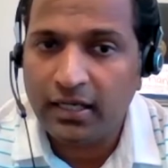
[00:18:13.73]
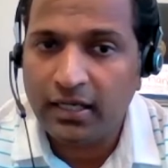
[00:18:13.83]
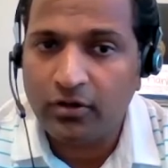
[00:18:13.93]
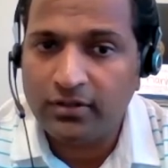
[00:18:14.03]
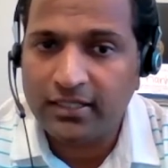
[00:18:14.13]

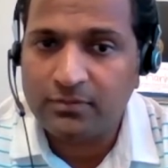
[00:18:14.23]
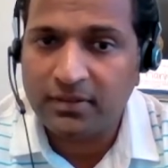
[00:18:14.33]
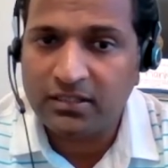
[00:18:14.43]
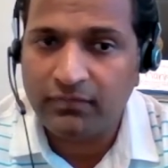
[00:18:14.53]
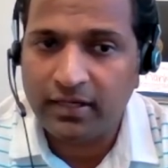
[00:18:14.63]
on that
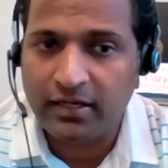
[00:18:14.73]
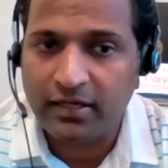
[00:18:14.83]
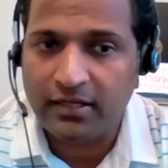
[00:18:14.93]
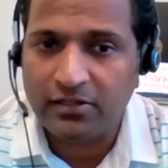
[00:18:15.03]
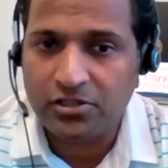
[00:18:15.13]
specific
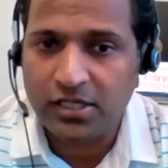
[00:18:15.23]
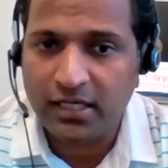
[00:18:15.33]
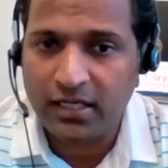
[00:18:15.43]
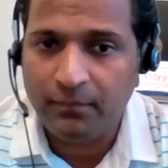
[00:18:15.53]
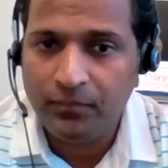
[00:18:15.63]
clinical
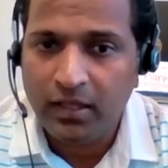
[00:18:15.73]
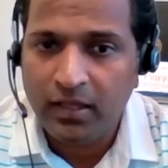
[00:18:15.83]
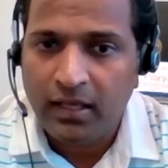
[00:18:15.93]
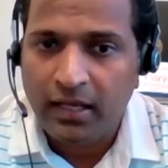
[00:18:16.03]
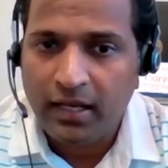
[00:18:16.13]
trial
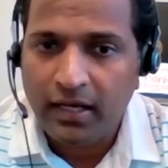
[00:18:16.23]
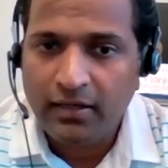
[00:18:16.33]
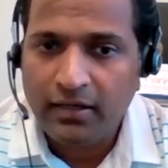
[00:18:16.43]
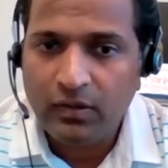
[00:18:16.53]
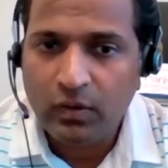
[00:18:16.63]
and
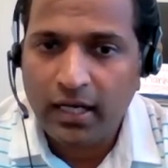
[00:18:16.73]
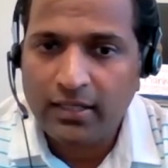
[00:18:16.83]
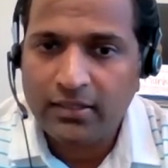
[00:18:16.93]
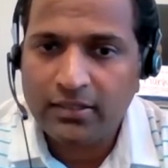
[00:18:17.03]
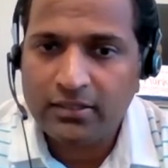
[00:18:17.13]
look at
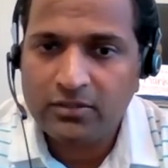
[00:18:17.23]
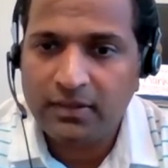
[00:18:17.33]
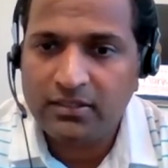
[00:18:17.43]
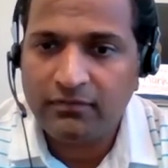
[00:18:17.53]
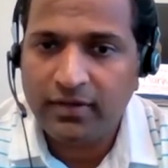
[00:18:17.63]

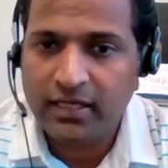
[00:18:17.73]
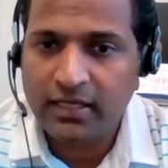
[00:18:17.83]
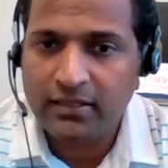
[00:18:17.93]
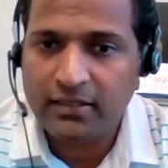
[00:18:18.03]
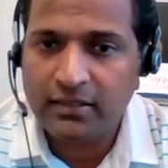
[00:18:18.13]
specific
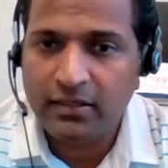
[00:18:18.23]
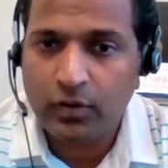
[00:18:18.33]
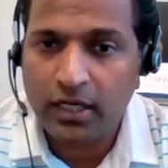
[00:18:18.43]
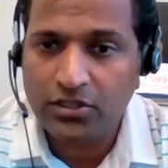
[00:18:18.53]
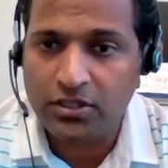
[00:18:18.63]

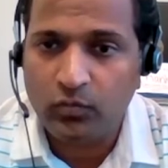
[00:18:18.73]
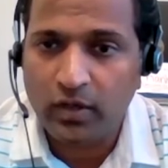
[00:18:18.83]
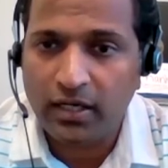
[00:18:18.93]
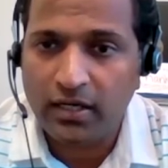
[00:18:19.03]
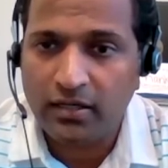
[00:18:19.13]
location
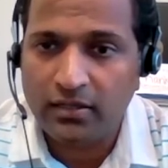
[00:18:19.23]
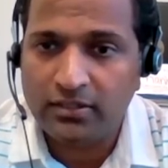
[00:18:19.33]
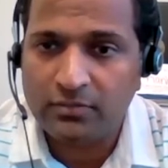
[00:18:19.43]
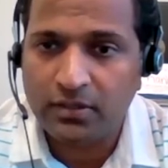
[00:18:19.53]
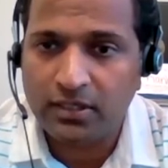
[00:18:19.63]
where this
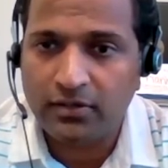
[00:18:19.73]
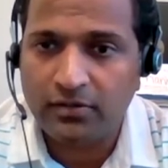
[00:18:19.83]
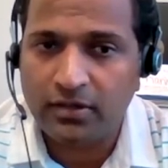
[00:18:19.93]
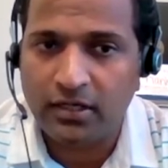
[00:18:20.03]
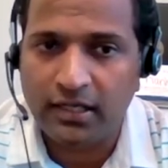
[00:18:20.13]
particular
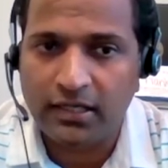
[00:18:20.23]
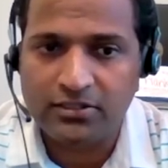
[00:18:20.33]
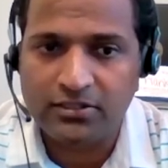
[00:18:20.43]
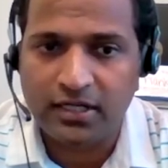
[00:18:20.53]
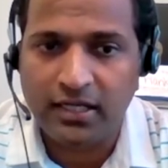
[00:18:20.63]
clinical
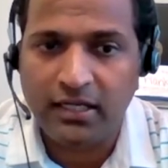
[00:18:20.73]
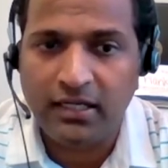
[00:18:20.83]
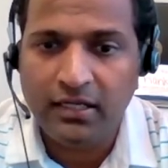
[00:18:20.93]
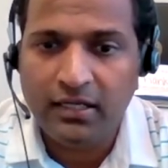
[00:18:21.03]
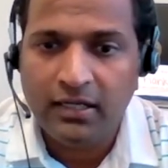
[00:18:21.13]
study
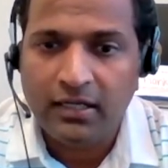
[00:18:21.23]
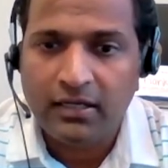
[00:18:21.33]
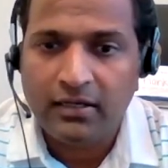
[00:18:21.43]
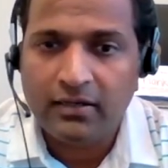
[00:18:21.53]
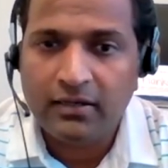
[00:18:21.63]

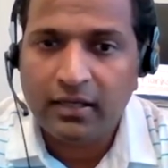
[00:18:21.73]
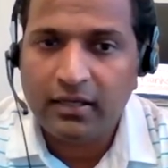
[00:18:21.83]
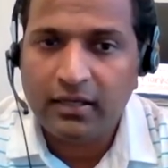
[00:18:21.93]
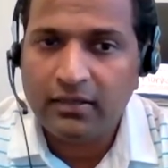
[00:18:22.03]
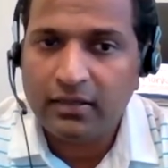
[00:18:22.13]

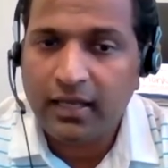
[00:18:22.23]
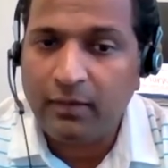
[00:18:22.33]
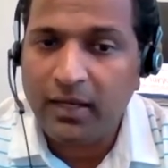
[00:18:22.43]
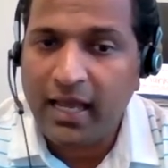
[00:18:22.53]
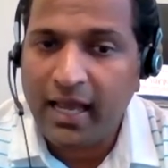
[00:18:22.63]
can
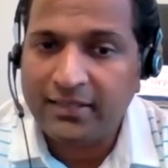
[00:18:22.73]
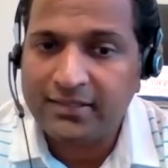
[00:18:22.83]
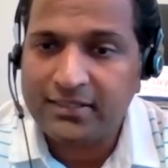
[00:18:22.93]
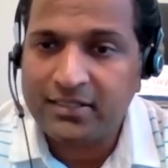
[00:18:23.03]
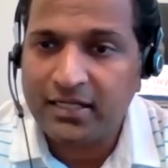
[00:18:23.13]
be
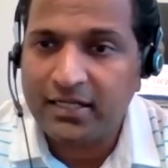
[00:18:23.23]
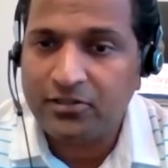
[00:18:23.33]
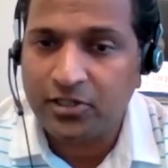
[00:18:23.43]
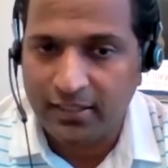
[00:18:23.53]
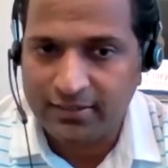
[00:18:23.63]
accessed at a
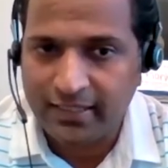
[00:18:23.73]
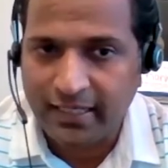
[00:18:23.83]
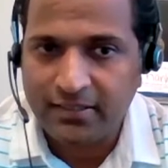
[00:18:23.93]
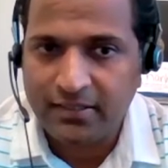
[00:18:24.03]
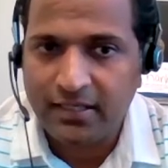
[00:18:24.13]
trial site.
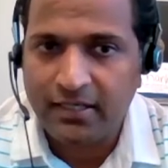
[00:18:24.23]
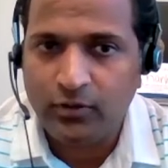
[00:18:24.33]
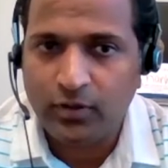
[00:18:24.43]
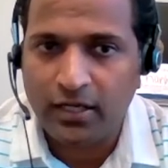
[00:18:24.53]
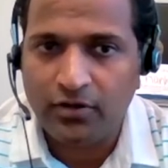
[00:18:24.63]
And you
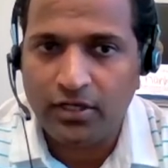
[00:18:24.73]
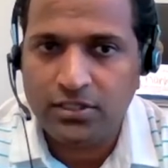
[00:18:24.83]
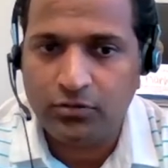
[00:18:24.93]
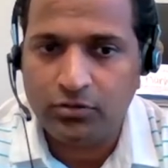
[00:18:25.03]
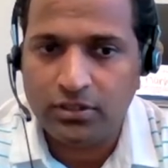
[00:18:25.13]
can reach
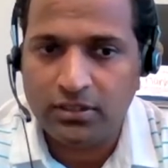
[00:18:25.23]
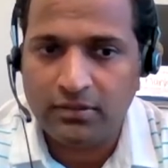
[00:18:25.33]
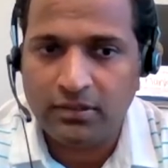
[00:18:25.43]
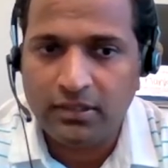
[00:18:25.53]
out to the